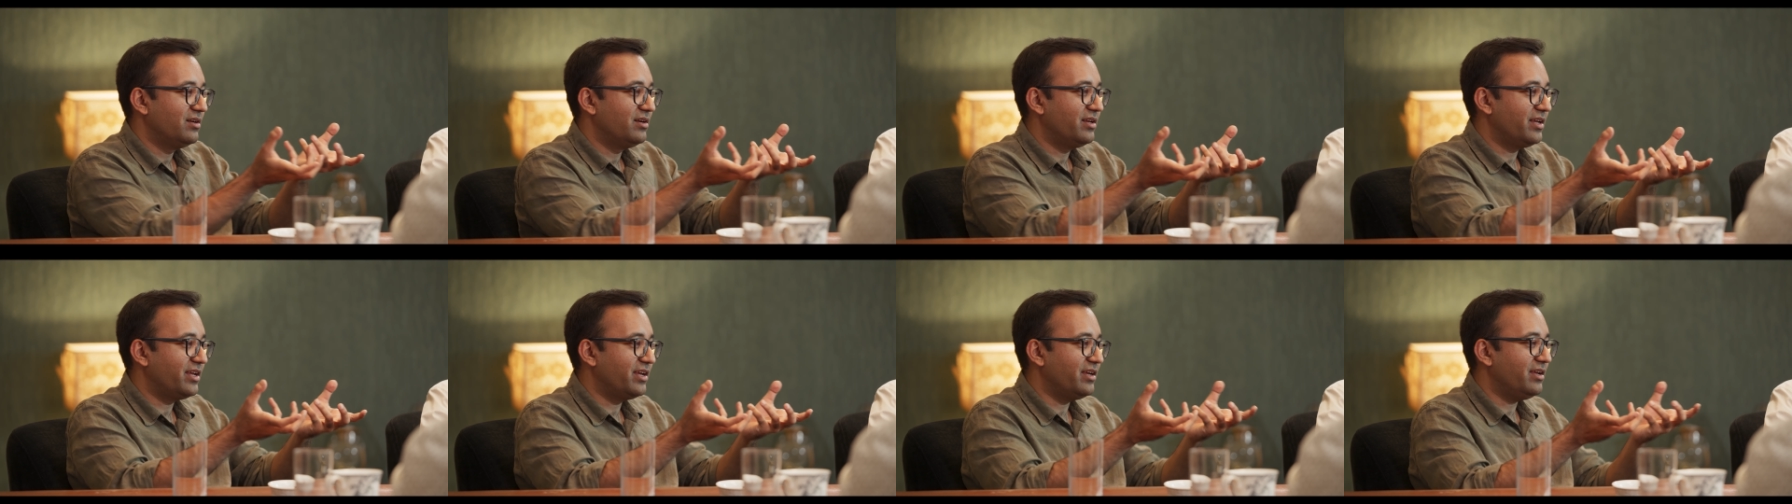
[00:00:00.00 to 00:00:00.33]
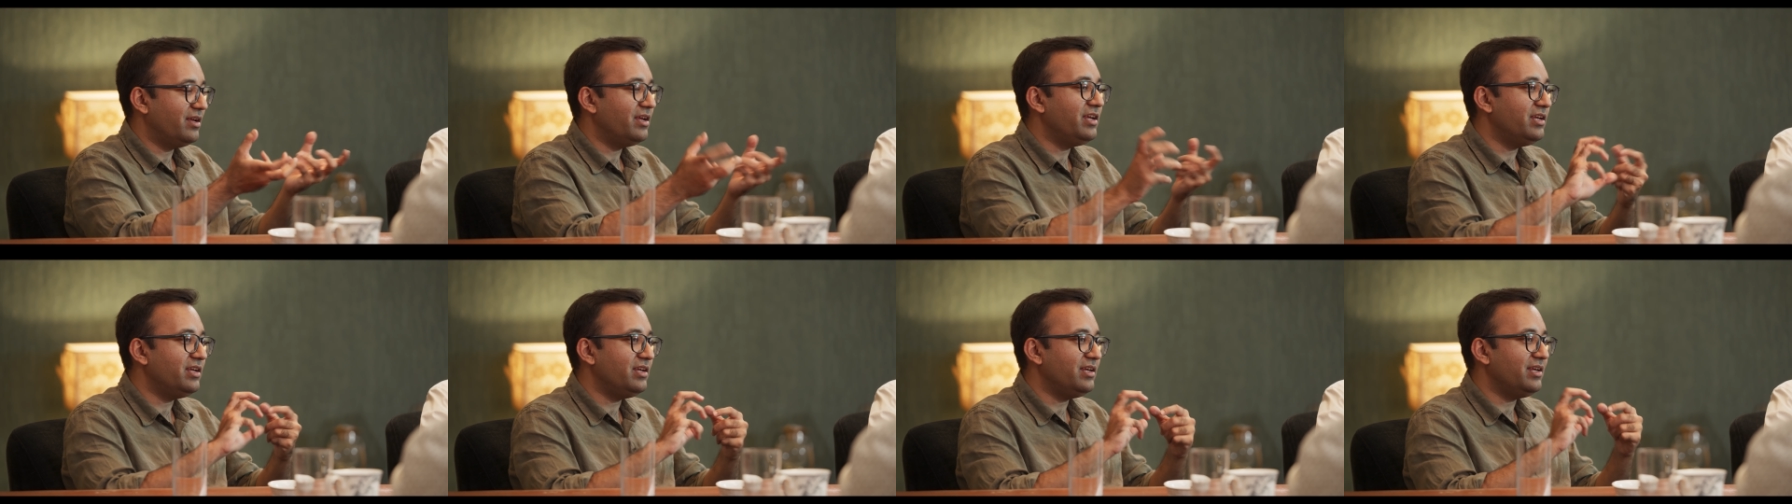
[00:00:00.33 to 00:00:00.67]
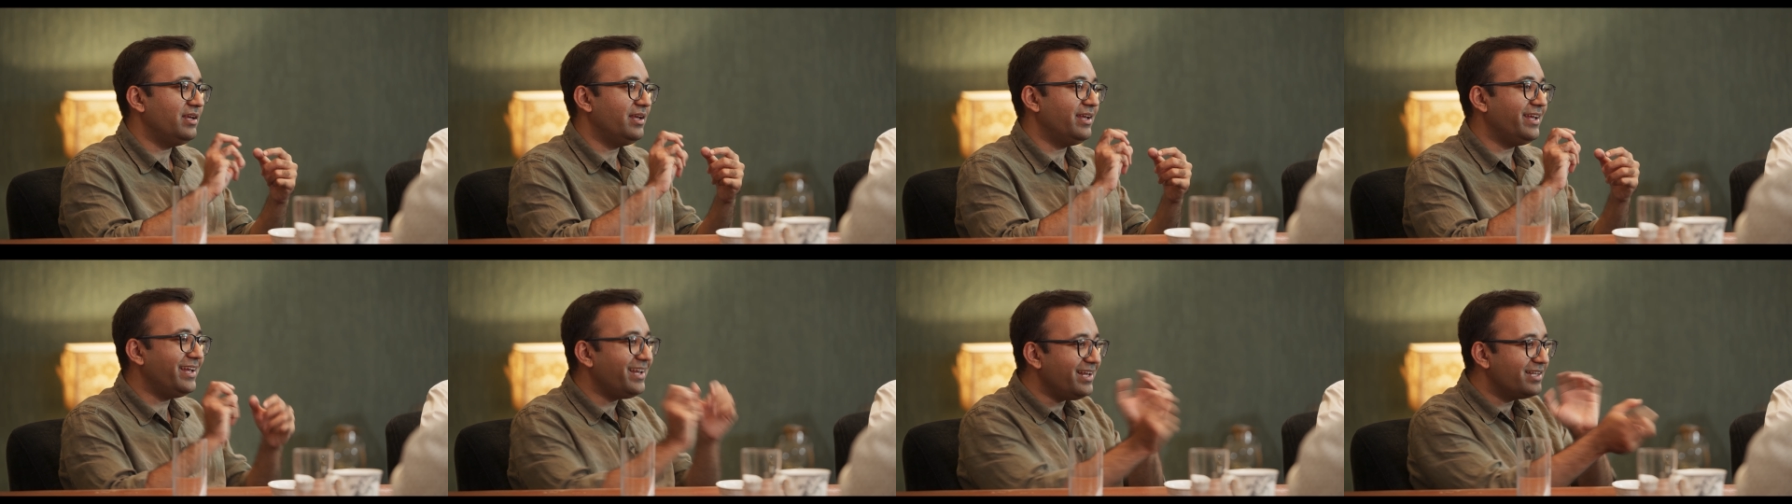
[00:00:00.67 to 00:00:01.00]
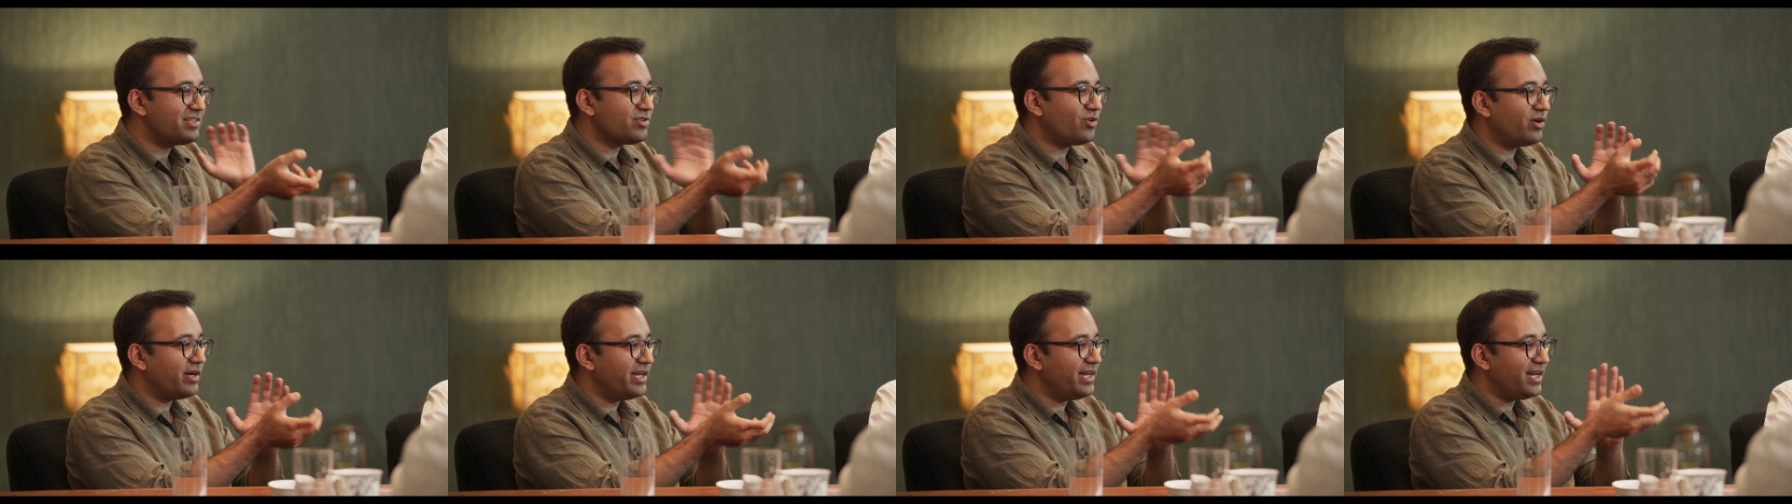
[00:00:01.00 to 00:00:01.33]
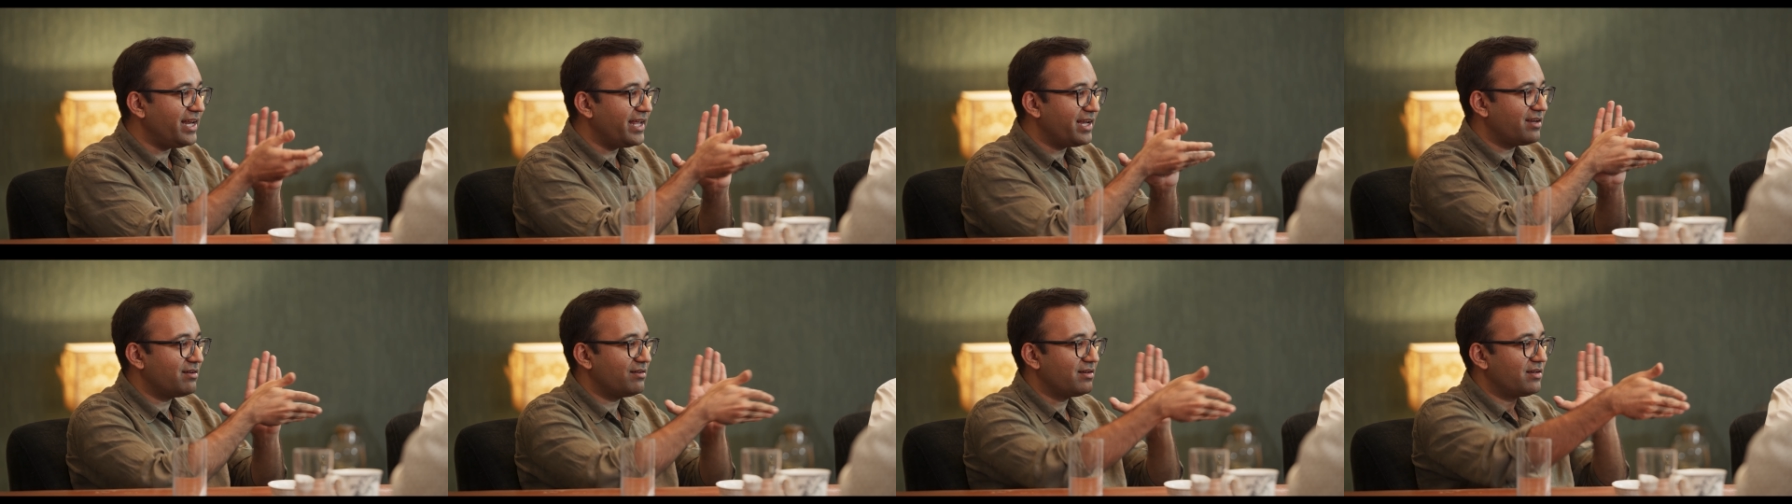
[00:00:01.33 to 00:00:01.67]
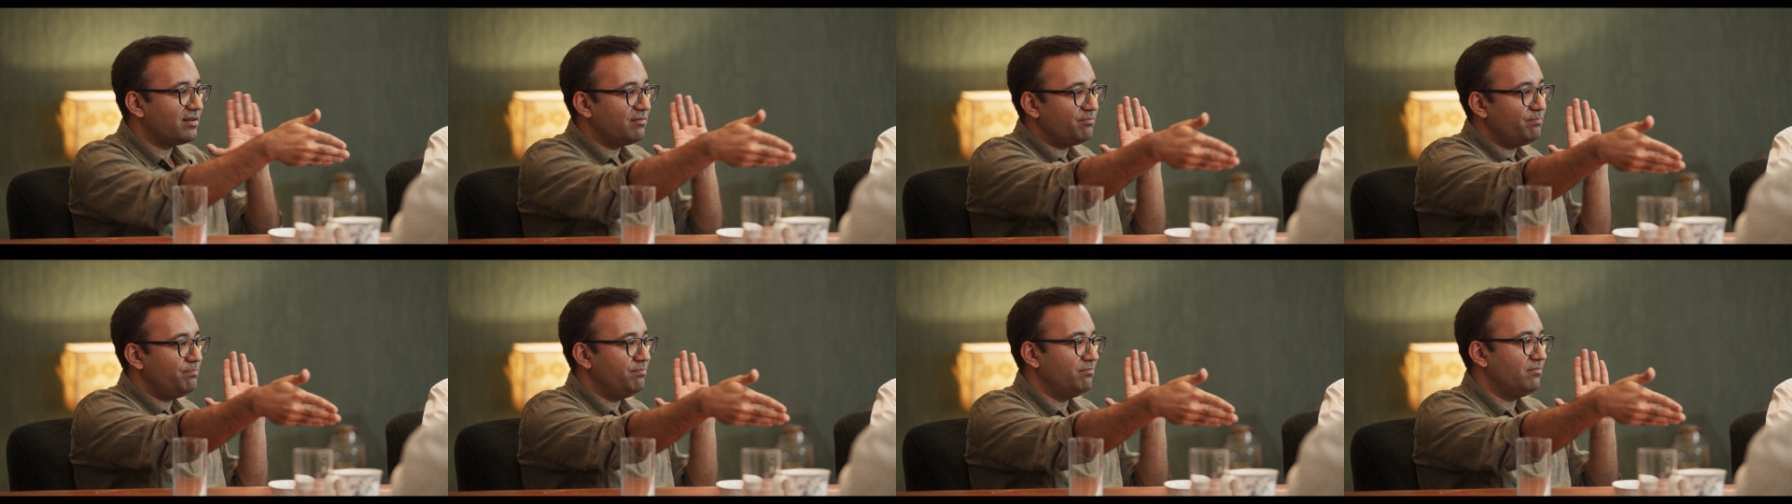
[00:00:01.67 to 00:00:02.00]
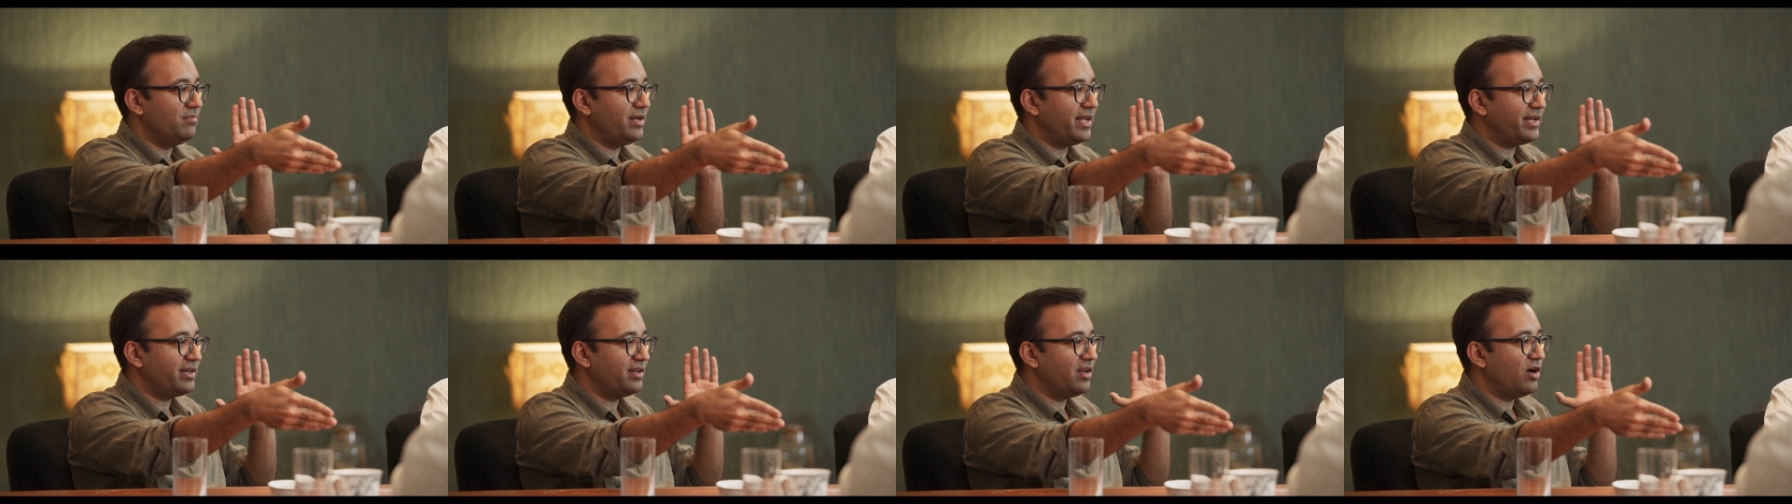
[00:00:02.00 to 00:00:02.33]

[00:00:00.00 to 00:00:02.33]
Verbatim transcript: Okay, it's already like like